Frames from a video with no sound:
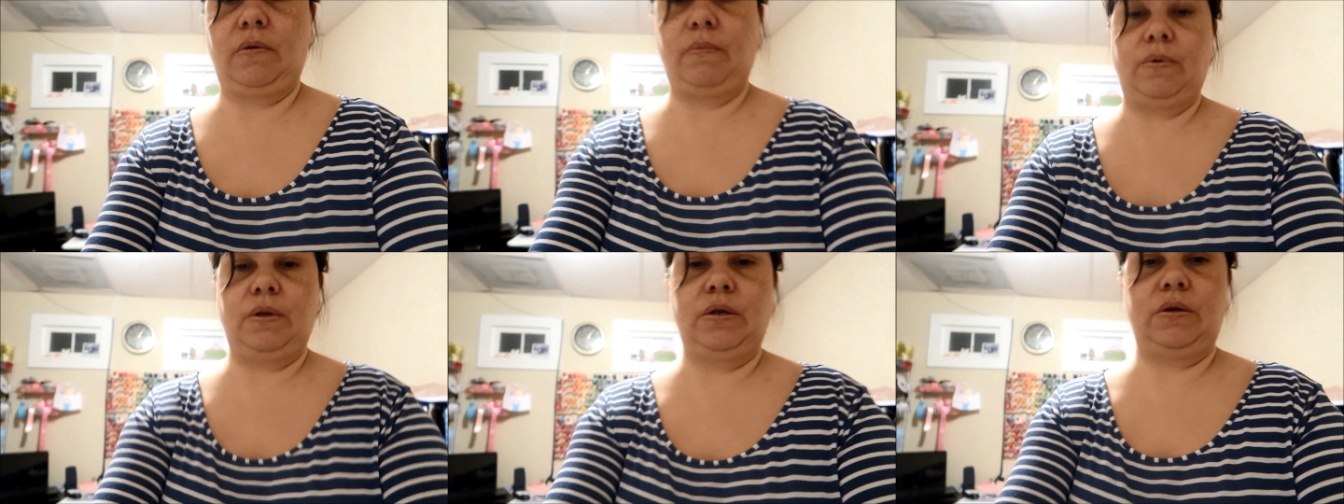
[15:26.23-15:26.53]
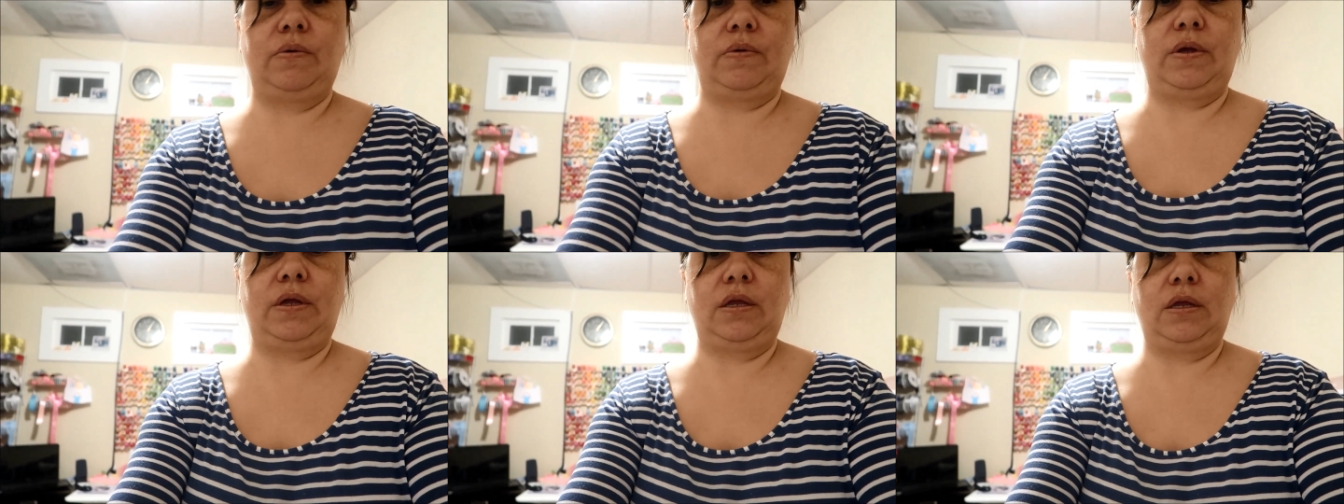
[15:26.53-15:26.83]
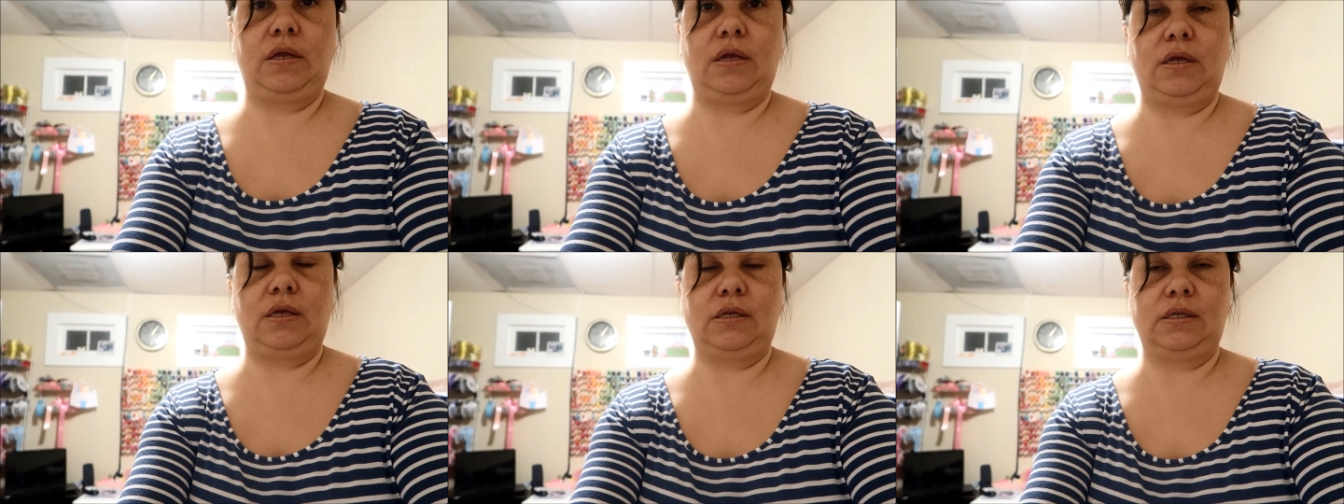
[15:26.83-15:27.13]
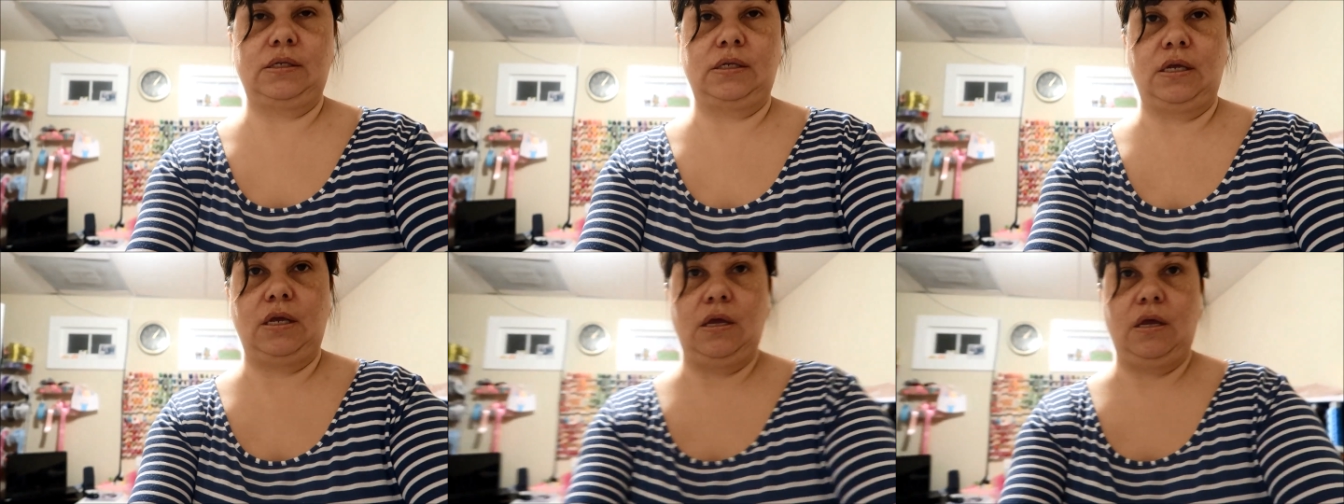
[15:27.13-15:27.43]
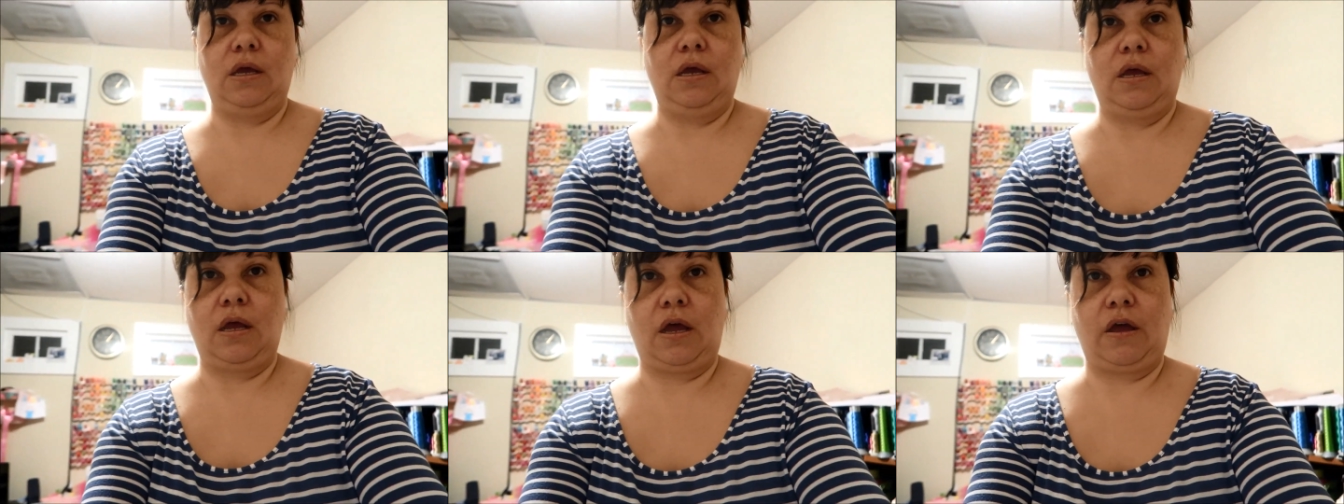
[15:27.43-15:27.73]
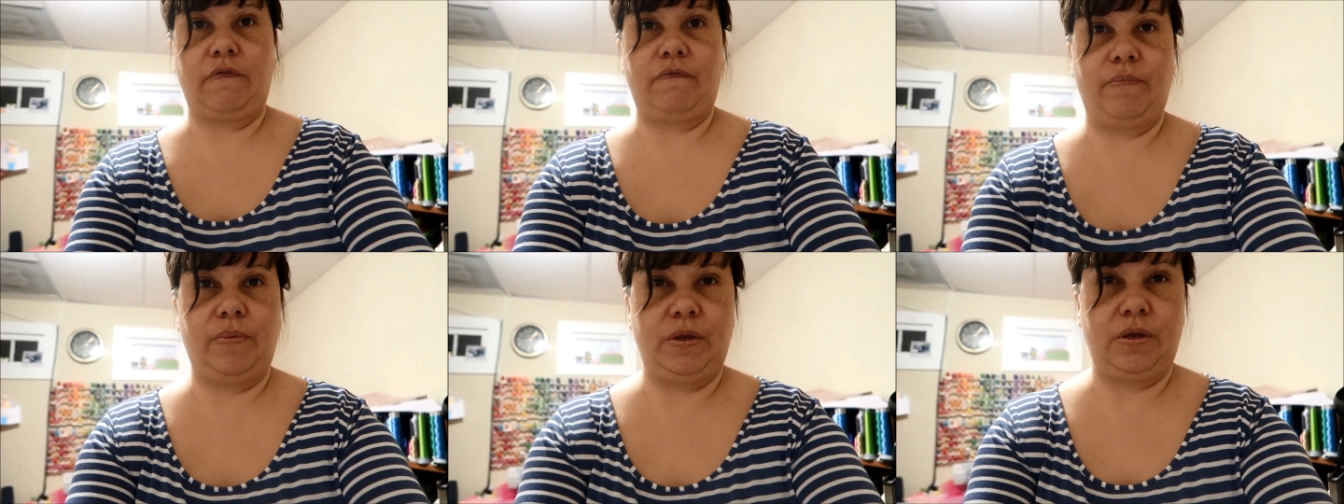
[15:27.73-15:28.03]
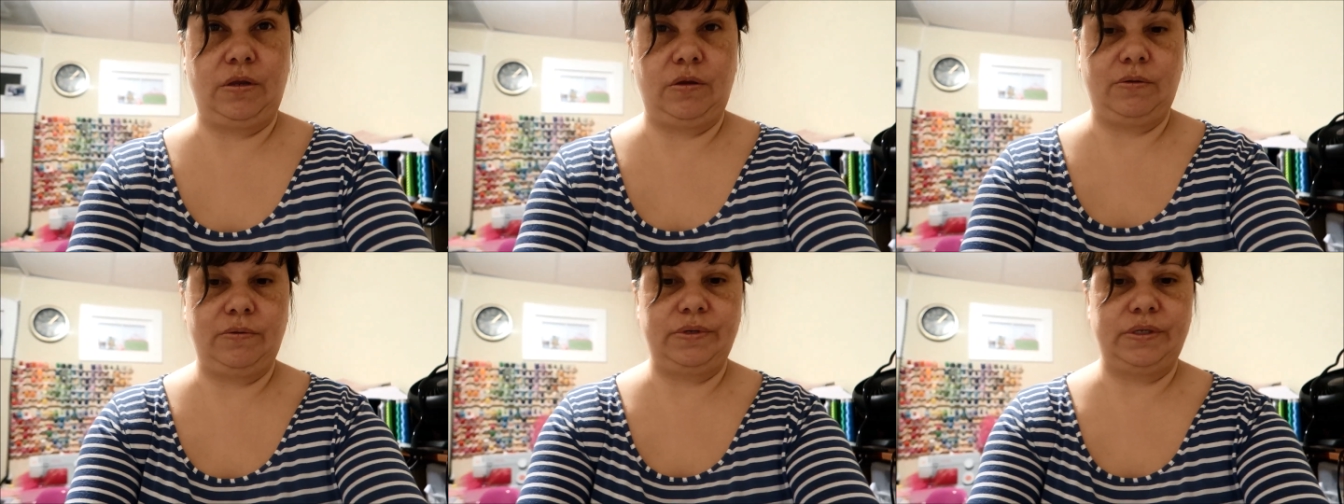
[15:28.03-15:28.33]
I've been doing is I've
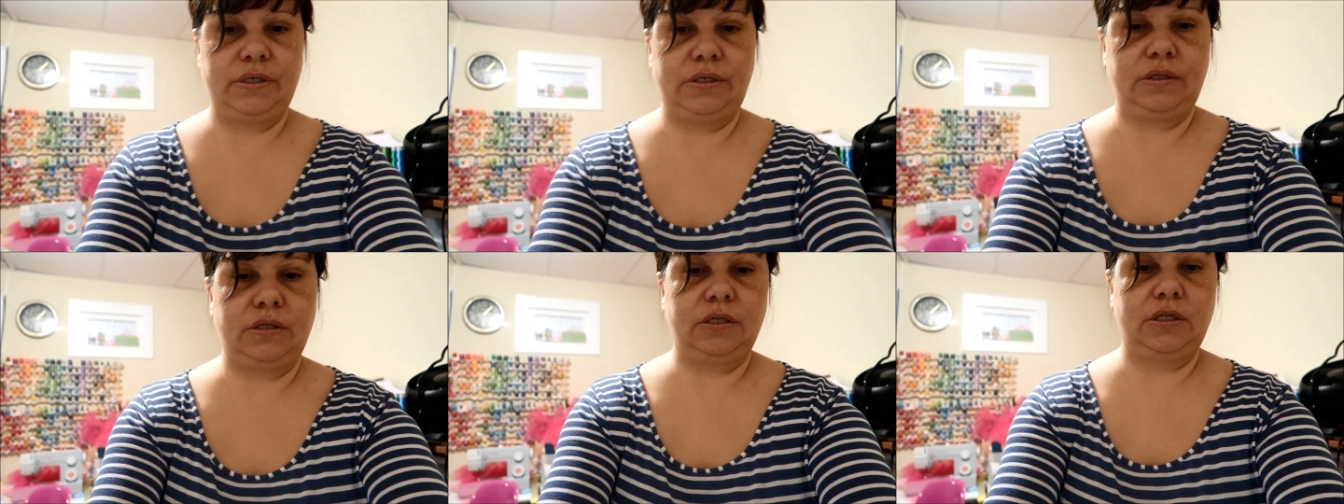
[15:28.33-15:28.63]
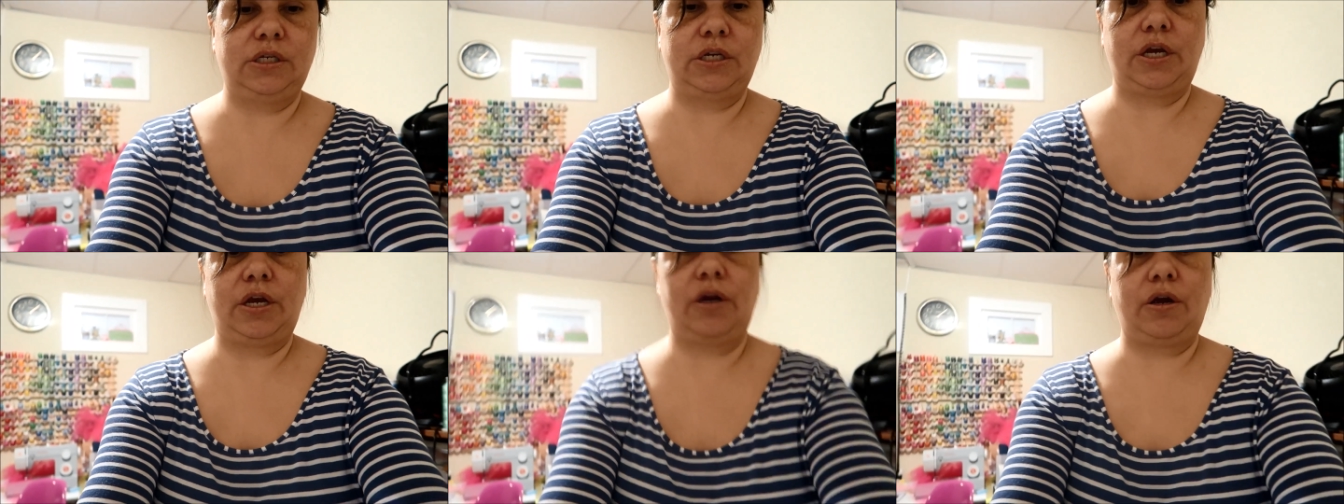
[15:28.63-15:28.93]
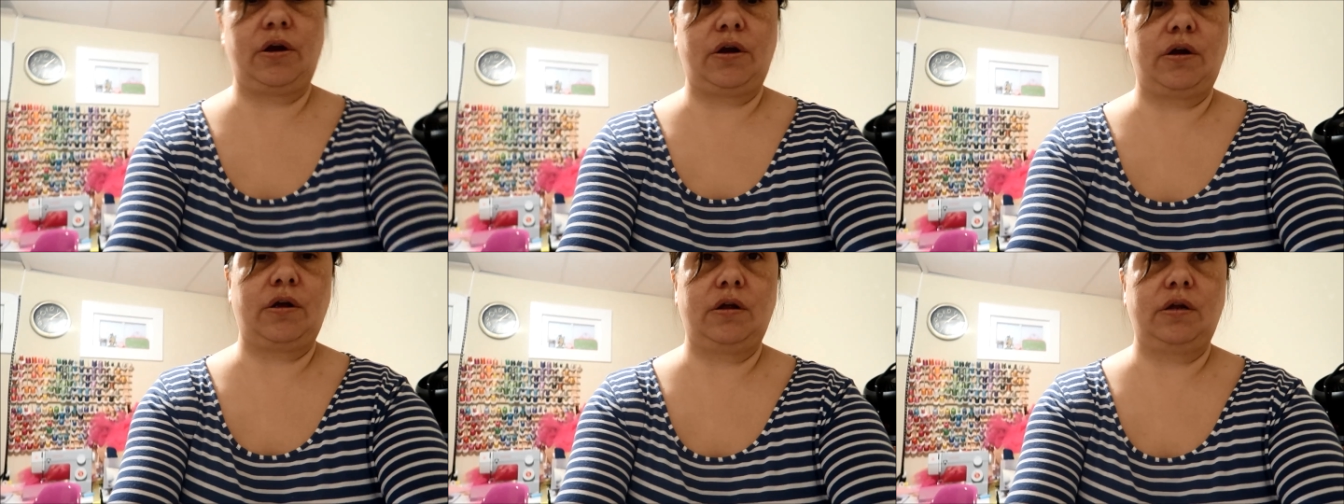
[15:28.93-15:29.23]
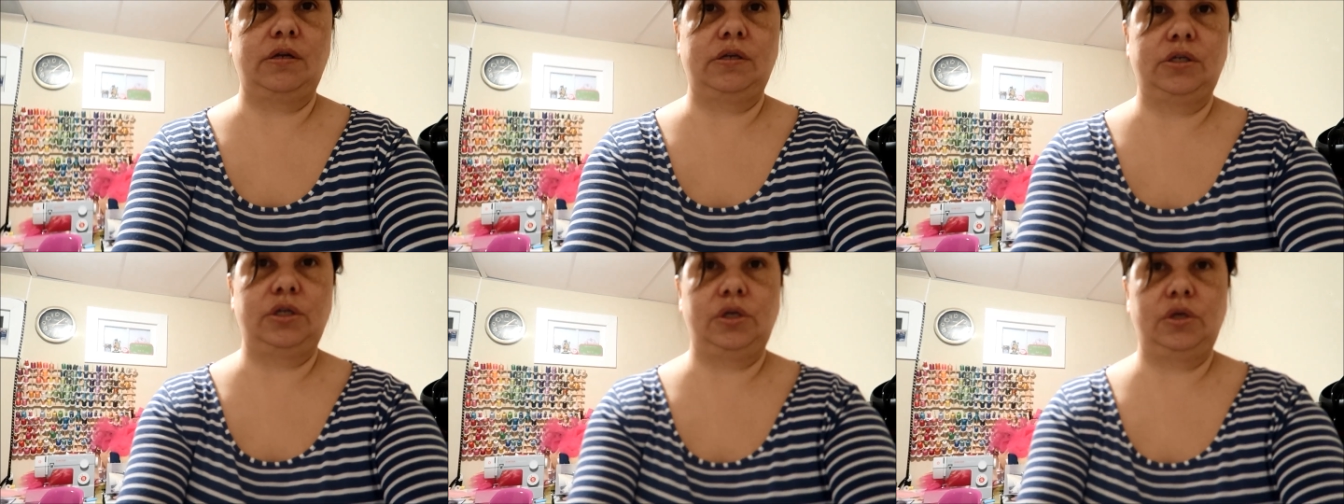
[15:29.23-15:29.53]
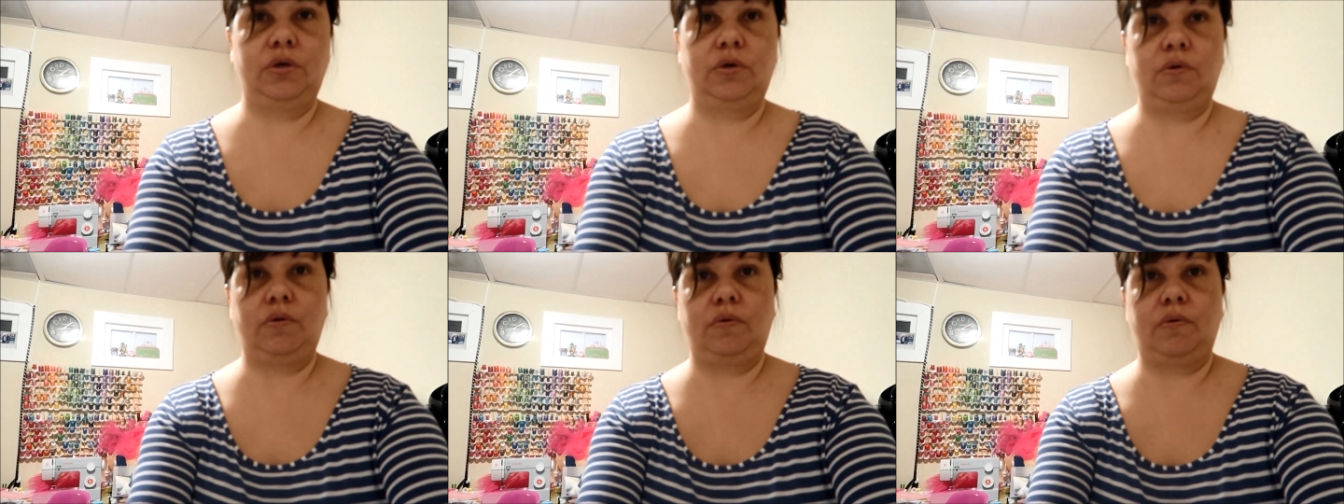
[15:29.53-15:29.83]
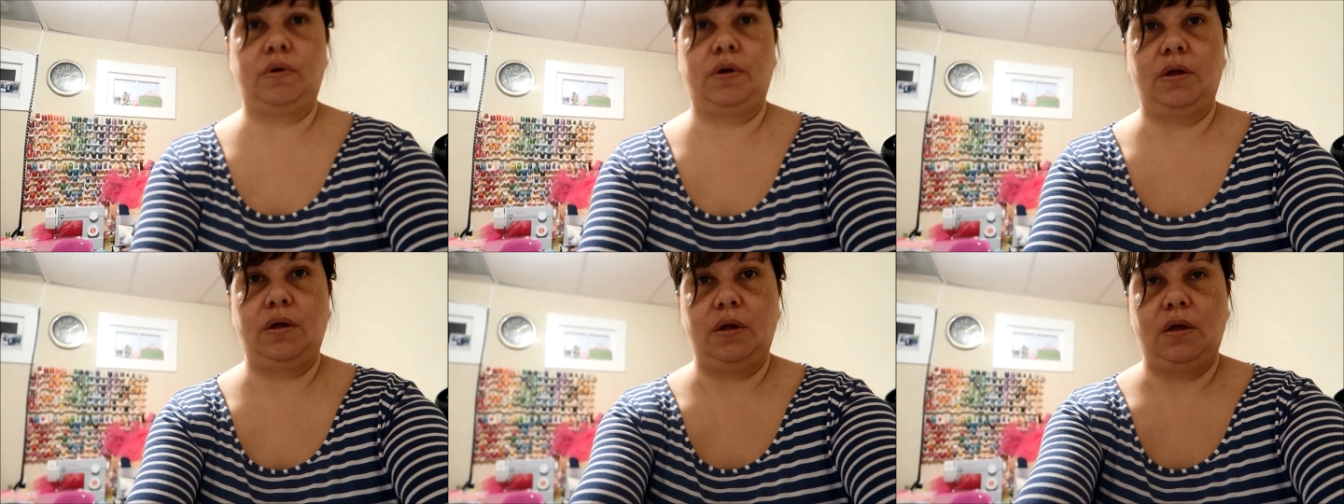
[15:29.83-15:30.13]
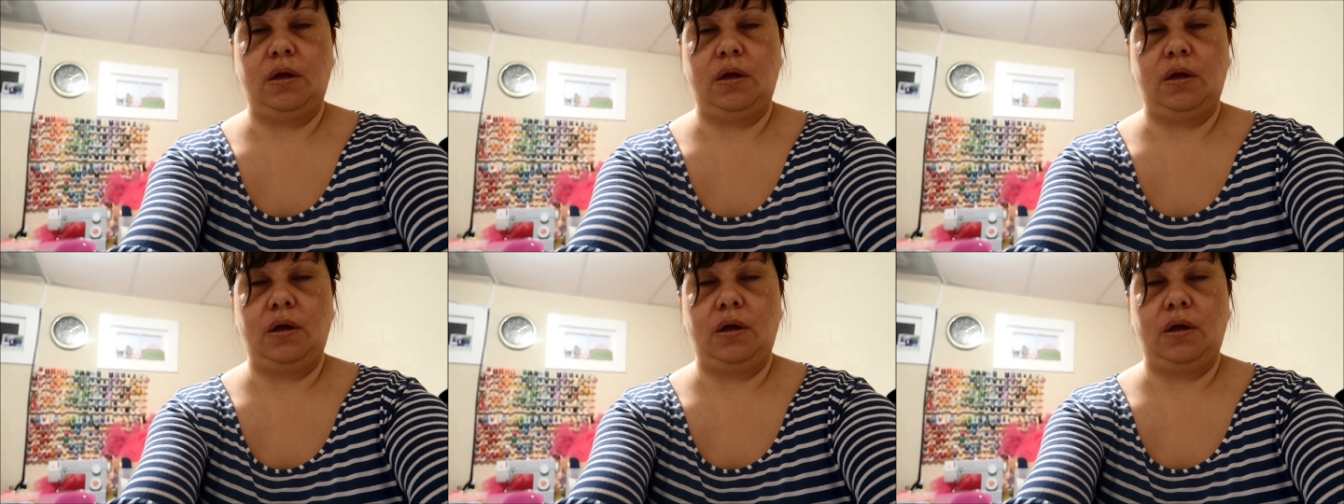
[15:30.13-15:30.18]
been using the chair to,